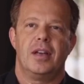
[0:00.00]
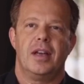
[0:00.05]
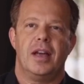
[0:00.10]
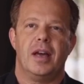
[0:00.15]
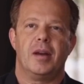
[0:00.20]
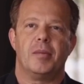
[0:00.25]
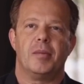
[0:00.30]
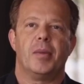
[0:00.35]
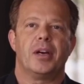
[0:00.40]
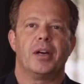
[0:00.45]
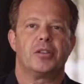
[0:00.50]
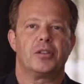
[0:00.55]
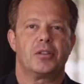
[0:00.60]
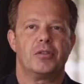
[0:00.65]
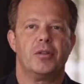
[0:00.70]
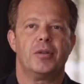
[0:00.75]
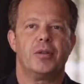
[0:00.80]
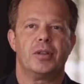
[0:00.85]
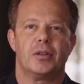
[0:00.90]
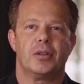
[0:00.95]
And by
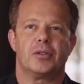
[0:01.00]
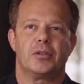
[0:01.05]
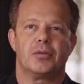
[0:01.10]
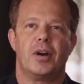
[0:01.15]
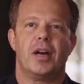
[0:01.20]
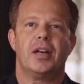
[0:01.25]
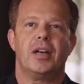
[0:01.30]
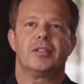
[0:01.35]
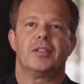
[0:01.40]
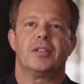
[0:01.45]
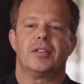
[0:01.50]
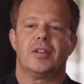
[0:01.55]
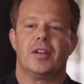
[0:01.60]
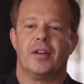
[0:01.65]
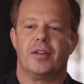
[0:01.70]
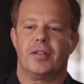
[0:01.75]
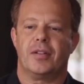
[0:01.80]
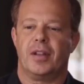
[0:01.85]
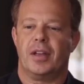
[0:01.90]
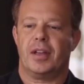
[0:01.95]
screwing those rods in
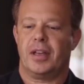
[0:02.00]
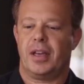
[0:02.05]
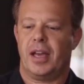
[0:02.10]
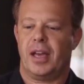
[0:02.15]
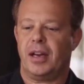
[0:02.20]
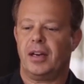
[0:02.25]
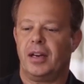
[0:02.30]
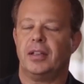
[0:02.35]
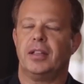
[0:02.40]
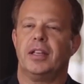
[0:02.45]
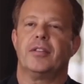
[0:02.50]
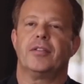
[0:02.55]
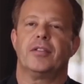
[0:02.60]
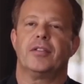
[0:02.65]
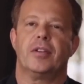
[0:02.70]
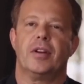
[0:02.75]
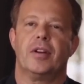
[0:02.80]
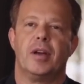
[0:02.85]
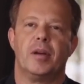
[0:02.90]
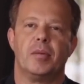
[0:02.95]
there, they
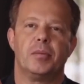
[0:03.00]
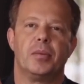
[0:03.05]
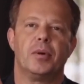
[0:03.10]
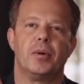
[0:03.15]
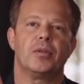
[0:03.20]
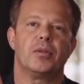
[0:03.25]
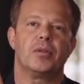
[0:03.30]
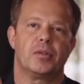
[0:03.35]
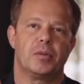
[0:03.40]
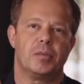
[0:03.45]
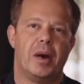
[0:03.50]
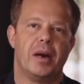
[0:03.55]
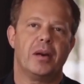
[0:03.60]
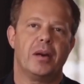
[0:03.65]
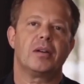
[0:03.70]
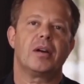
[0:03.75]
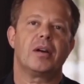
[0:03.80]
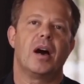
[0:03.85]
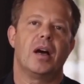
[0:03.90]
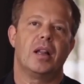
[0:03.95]
cantilever and pull the
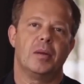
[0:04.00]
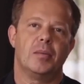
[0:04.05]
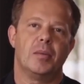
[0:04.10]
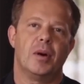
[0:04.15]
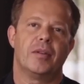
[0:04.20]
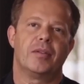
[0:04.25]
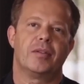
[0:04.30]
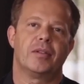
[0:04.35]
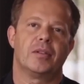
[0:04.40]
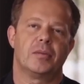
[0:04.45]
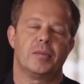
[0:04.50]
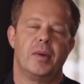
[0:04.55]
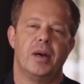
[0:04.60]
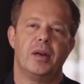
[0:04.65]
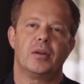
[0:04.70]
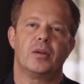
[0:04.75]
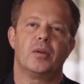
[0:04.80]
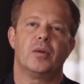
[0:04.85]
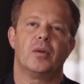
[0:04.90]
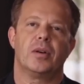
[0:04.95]
spinal column off the
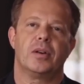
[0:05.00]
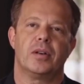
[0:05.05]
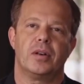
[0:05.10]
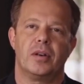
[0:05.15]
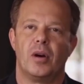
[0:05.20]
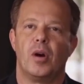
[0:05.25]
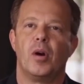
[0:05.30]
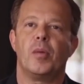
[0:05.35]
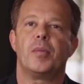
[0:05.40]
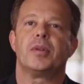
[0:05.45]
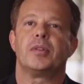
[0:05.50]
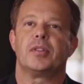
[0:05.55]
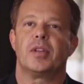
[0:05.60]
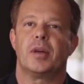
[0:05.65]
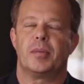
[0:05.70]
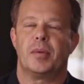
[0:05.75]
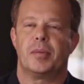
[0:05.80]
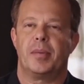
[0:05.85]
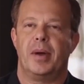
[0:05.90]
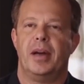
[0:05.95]
spinal cord and it opens
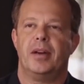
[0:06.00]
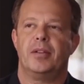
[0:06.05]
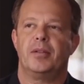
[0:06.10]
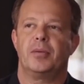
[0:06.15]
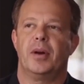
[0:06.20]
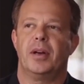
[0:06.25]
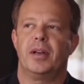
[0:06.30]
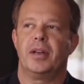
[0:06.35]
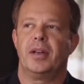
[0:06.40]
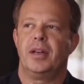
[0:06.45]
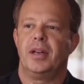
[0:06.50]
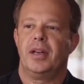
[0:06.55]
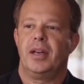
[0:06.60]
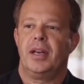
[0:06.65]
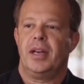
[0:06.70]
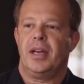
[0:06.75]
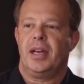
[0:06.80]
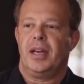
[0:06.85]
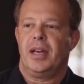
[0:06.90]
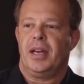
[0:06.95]
up the pathway.
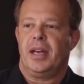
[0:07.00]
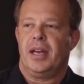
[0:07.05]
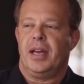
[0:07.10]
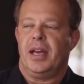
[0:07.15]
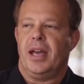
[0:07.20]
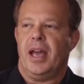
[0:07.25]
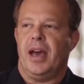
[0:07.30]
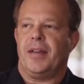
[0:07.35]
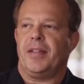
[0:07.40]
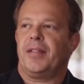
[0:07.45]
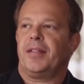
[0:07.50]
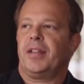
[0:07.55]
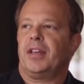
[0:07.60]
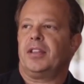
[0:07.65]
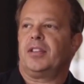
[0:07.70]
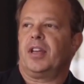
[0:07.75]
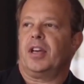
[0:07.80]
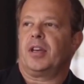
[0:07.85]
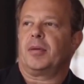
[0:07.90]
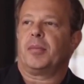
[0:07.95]
And then they
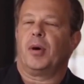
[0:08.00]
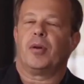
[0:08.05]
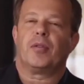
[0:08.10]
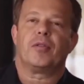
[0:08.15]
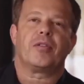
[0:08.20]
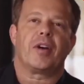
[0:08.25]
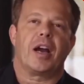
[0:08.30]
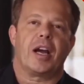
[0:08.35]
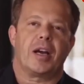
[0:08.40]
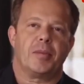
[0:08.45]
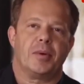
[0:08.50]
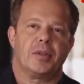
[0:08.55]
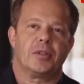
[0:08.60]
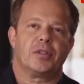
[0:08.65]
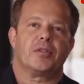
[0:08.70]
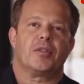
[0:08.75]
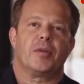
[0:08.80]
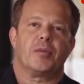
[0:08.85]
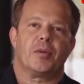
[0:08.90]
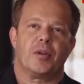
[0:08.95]
take bone fragments
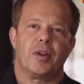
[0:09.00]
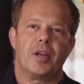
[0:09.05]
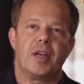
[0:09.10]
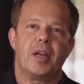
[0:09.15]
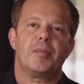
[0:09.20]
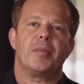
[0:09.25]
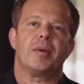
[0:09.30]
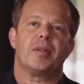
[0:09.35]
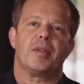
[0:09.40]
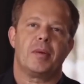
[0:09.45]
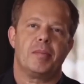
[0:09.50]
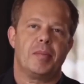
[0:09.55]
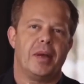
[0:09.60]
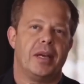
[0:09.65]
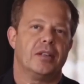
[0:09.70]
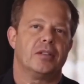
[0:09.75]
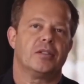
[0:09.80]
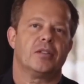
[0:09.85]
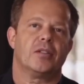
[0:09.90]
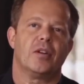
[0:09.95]
from your hip and they
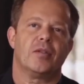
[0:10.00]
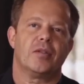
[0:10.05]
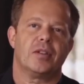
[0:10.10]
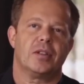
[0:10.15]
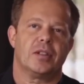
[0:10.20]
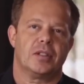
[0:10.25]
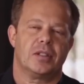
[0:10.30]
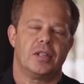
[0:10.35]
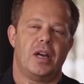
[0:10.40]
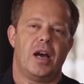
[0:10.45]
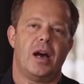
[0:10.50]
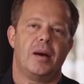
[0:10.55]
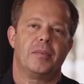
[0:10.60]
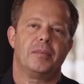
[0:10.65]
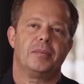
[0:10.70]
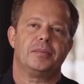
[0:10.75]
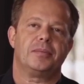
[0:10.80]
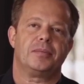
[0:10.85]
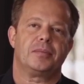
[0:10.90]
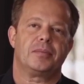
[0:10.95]
paste it over the top
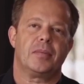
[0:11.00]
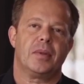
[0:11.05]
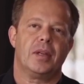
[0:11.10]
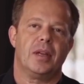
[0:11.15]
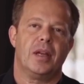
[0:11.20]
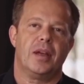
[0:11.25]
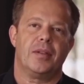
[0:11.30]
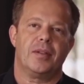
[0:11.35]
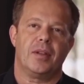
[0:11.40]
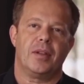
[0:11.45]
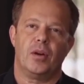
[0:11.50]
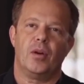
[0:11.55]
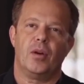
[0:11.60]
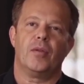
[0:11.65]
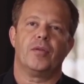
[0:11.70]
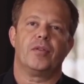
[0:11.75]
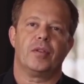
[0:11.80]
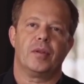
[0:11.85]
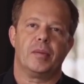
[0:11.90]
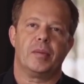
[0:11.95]
and they
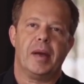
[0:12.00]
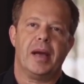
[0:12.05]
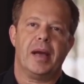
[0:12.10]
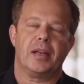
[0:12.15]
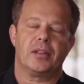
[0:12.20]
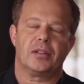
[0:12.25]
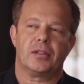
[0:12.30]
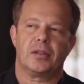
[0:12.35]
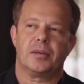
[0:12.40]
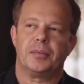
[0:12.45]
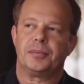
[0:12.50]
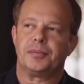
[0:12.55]
hope for the best.